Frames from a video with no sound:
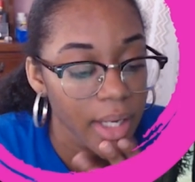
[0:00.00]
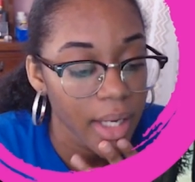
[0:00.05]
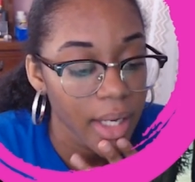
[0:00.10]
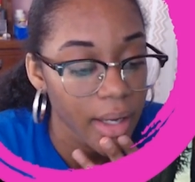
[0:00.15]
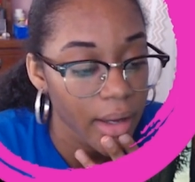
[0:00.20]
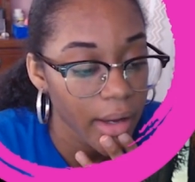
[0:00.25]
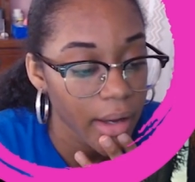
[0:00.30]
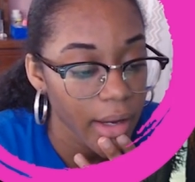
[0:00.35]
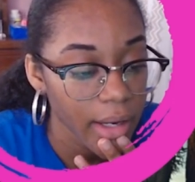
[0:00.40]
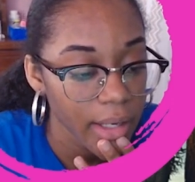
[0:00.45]

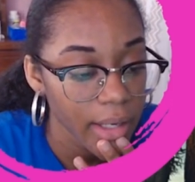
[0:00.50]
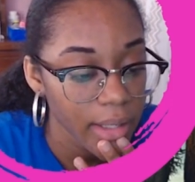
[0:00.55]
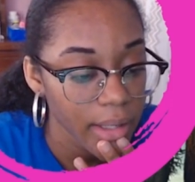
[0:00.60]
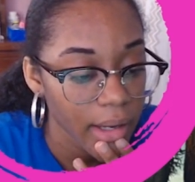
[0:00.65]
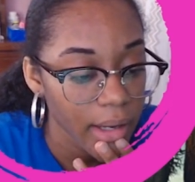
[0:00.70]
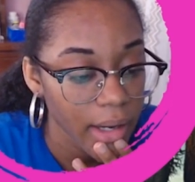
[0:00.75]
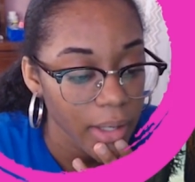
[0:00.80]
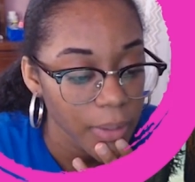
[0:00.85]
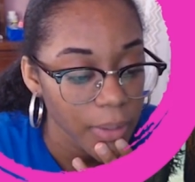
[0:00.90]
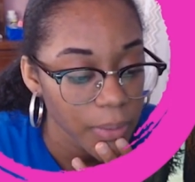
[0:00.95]

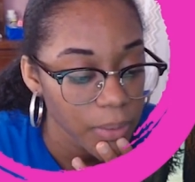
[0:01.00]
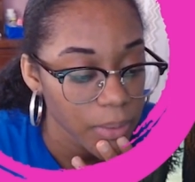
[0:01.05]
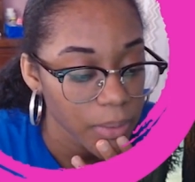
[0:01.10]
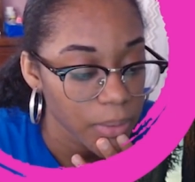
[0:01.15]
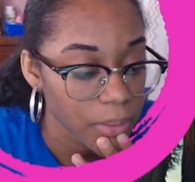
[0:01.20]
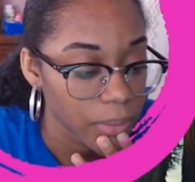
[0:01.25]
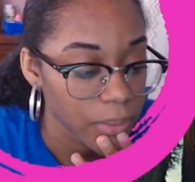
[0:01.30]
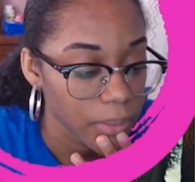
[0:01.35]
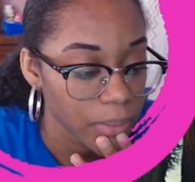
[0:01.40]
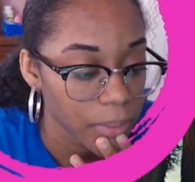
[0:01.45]
I don't
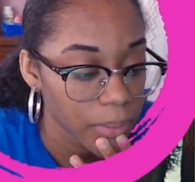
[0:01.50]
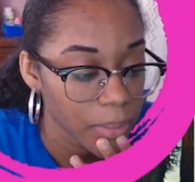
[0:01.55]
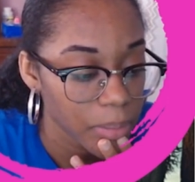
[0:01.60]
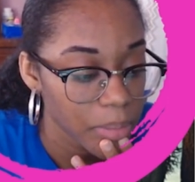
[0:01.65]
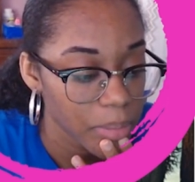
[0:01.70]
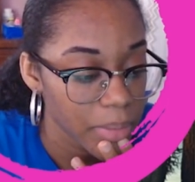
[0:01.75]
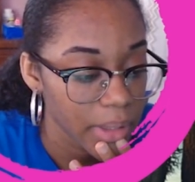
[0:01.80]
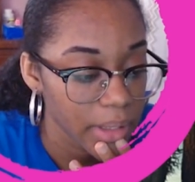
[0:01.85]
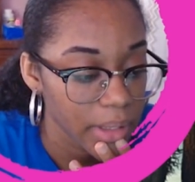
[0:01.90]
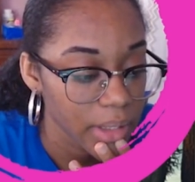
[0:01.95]
know.
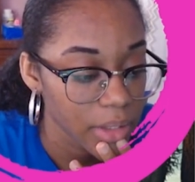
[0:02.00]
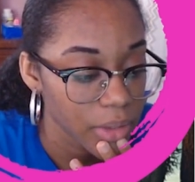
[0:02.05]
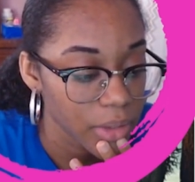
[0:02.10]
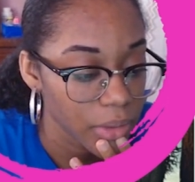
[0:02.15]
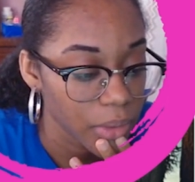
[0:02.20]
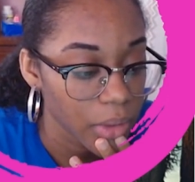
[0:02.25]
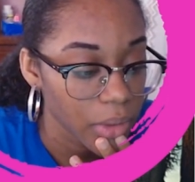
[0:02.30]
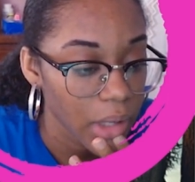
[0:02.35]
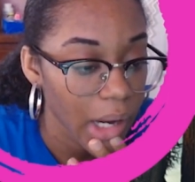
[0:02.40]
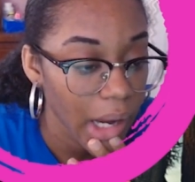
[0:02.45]
But
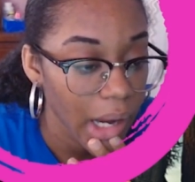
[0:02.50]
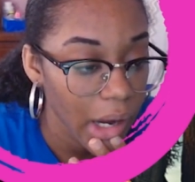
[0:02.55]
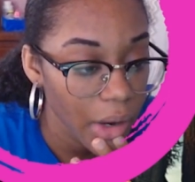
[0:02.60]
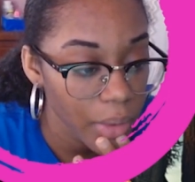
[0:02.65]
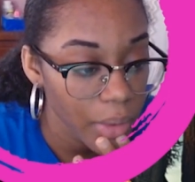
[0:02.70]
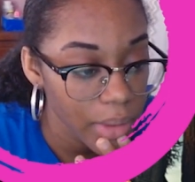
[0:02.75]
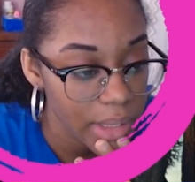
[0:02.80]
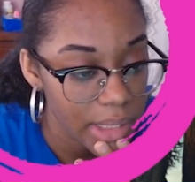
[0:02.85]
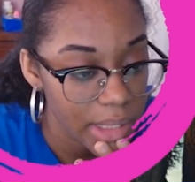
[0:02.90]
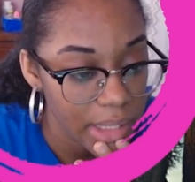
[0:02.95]
How
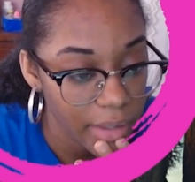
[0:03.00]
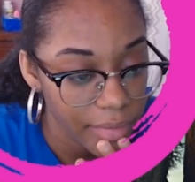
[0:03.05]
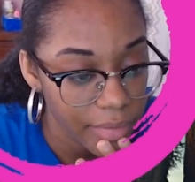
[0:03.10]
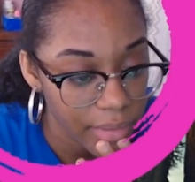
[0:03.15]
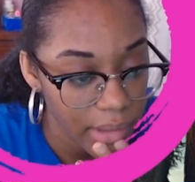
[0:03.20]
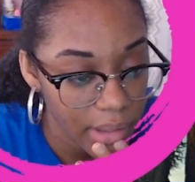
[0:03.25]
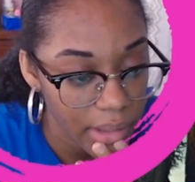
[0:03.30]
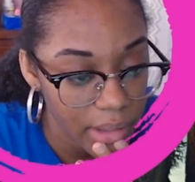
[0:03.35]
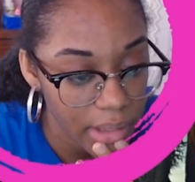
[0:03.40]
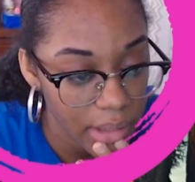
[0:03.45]
is
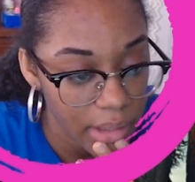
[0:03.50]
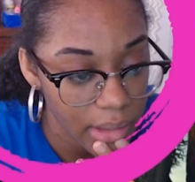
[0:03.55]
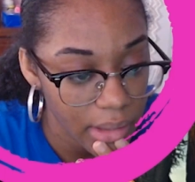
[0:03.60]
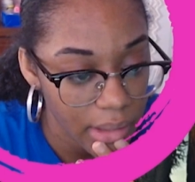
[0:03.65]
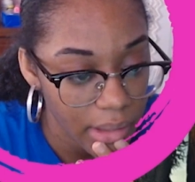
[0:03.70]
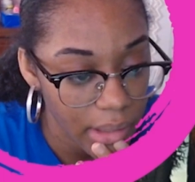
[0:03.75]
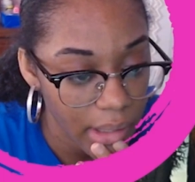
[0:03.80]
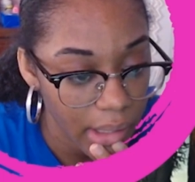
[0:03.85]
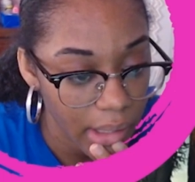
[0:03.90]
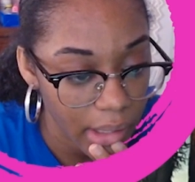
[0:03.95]
definitely
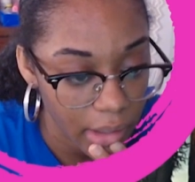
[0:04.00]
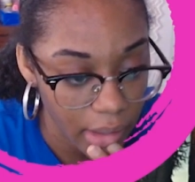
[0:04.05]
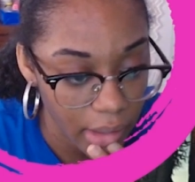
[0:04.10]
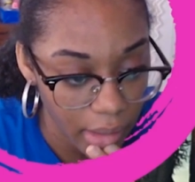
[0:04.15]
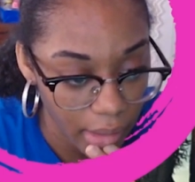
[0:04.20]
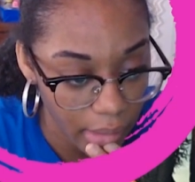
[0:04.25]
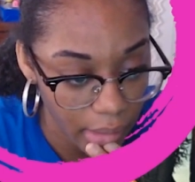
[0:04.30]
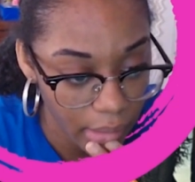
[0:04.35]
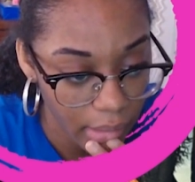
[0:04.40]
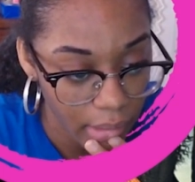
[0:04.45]
A
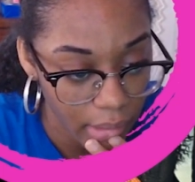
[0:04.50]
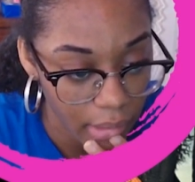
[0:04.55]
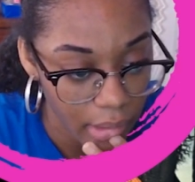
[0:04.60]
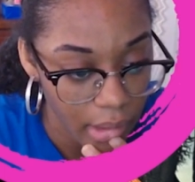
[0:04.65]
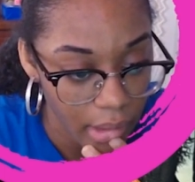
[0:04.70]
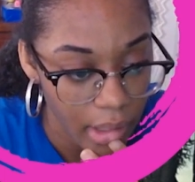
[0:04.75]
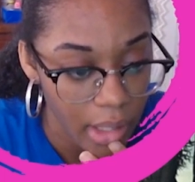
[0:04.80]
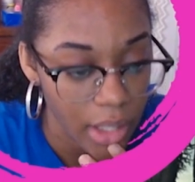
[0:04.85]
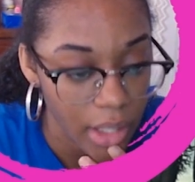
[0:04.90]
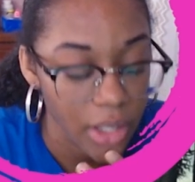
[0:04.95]

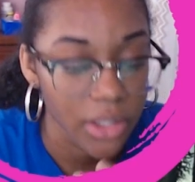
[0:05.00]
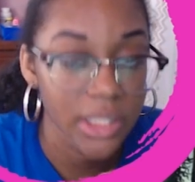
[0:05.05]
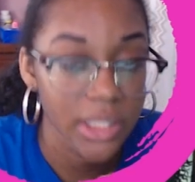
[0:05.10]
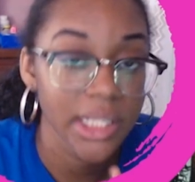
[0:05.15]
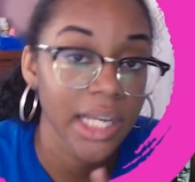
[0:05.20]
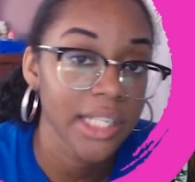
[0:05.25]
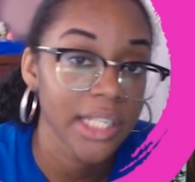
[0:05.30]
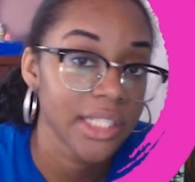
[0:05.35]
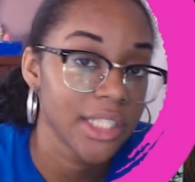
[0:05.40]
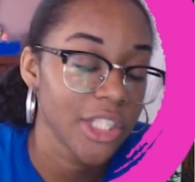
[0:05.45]
because he
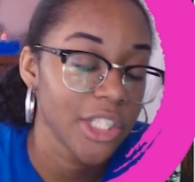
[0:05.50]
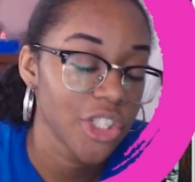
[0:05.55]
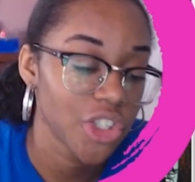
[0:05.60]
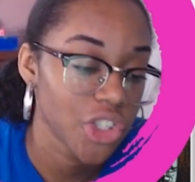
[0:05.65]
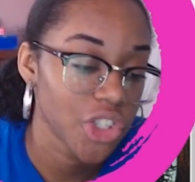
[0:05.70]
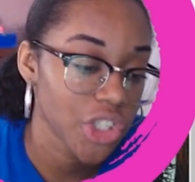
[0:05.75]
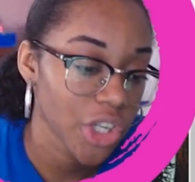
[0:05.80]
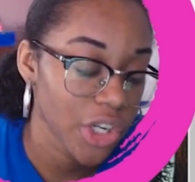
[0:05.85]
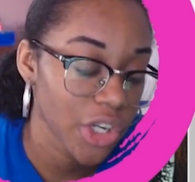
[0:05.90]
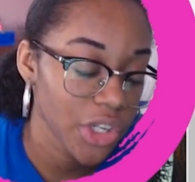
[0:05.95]
has
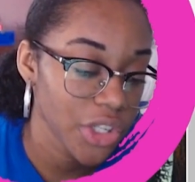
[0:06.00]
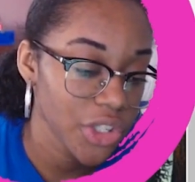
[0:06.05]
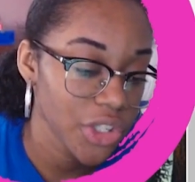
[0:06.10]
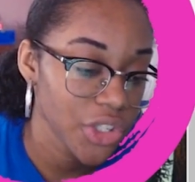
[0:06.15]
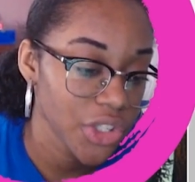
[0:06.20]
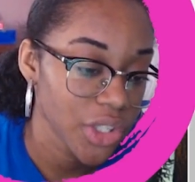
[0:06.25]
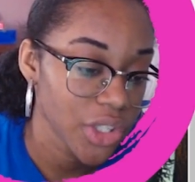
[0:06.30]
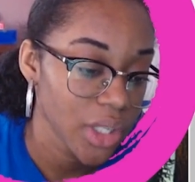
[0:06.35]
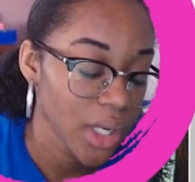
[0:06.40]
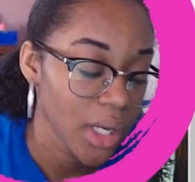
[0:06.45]

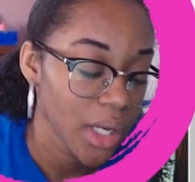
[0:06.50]
discharge.